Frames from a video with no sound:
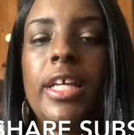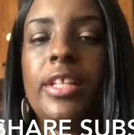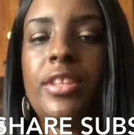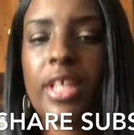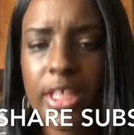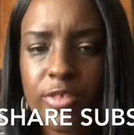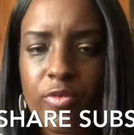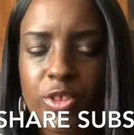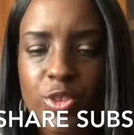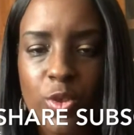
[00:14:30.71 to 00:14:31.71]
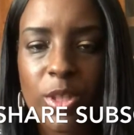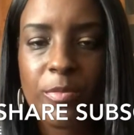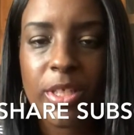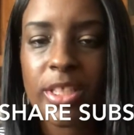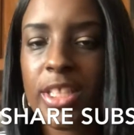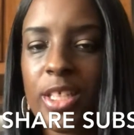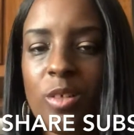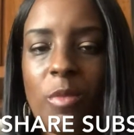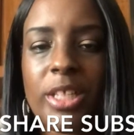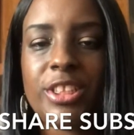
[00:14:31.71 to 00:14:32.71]
And thanks for joining me again
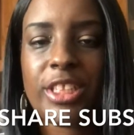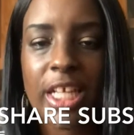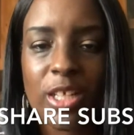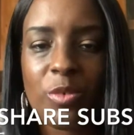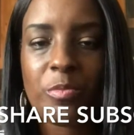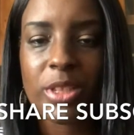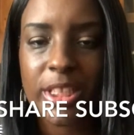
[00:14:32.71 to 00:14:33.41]
on my channel.